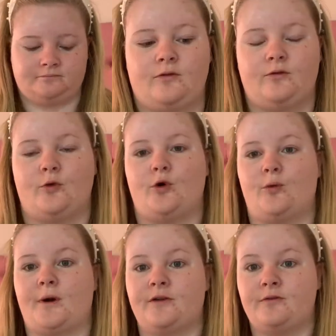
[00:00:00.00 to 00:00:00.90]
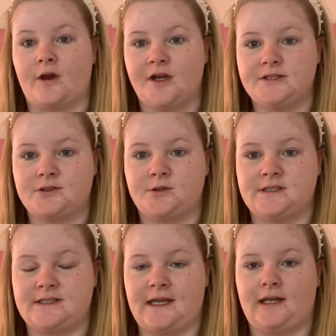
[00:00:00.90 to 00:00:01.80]
For my first
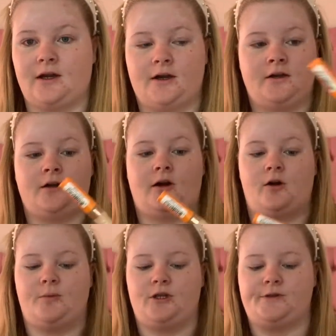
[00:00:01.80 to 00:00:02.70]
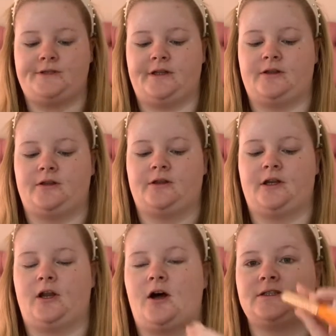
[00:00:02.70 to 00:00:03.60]
concealer, I'll be using the
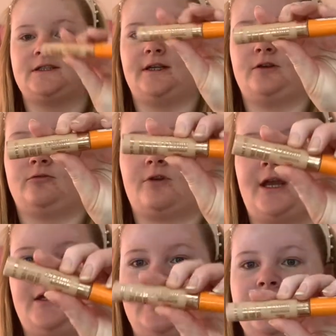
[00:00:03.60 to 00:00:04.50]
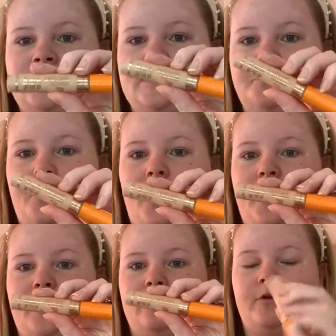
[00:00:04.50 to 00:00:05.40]
Lasting Radiance
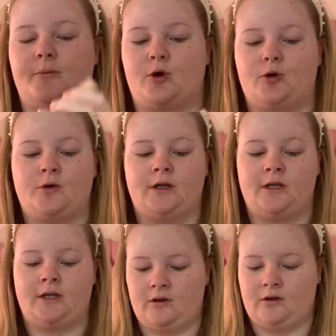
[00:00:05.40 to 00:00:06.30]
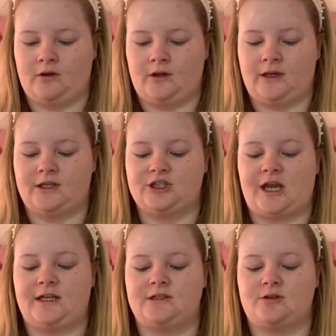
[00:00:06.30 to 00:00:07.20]
by Rimmel in the
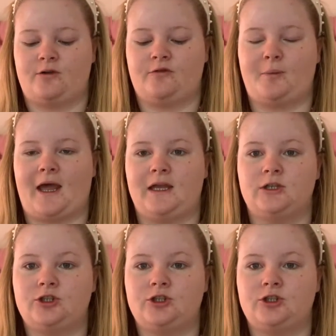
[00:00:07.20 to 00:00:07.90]
shade Soft Beige.